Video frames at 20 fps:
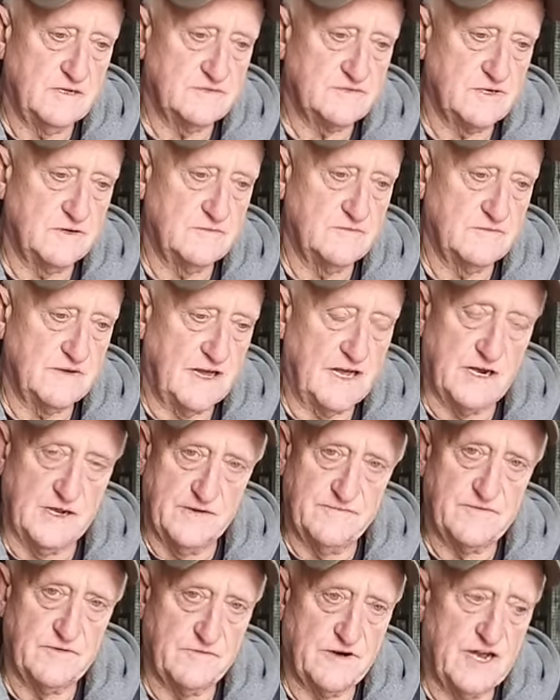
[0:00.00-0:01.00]
So I
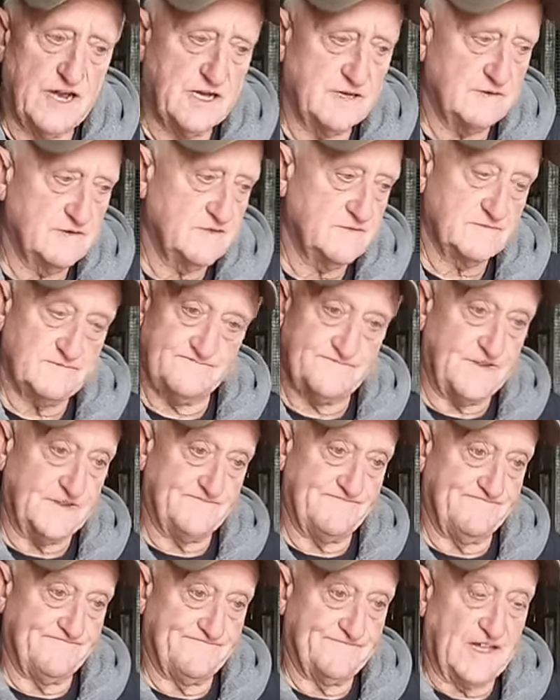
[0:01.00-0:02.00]
love to write, and
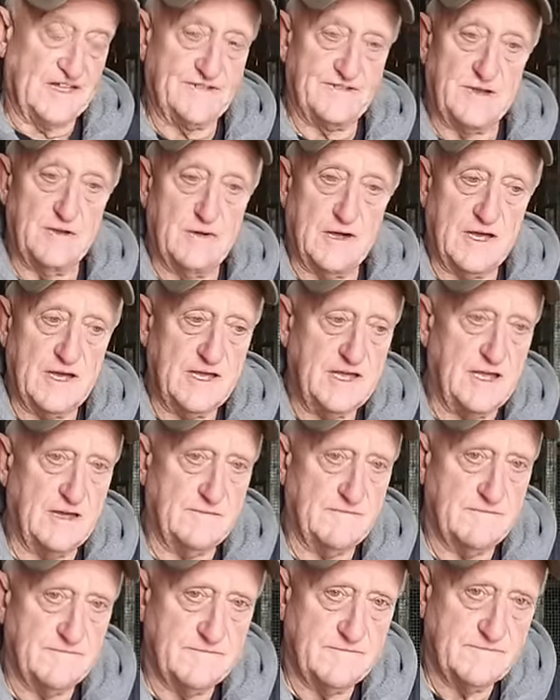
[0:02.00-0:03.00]
that's who I
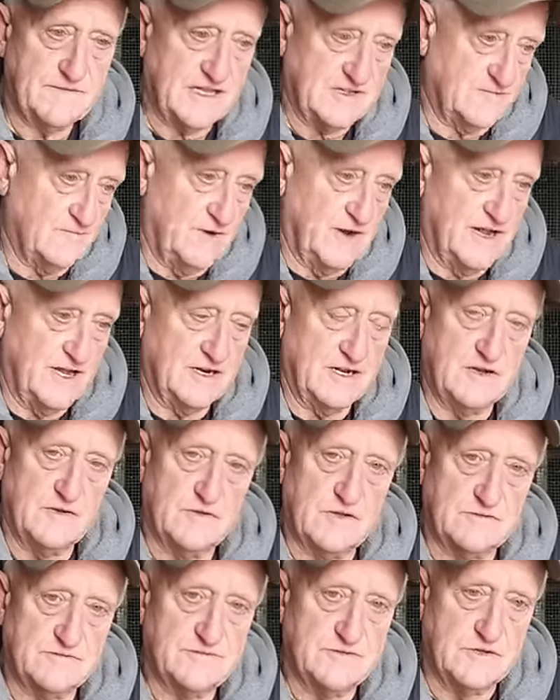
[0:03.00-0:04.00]
am. That's what I
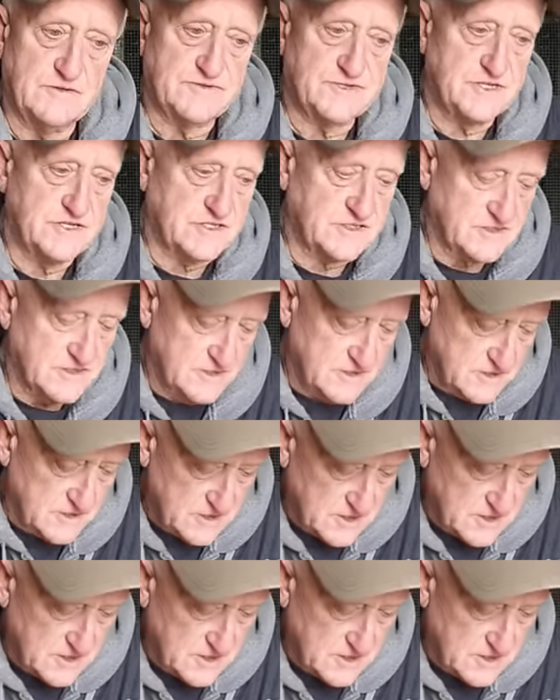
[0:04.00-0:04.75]
know, those things.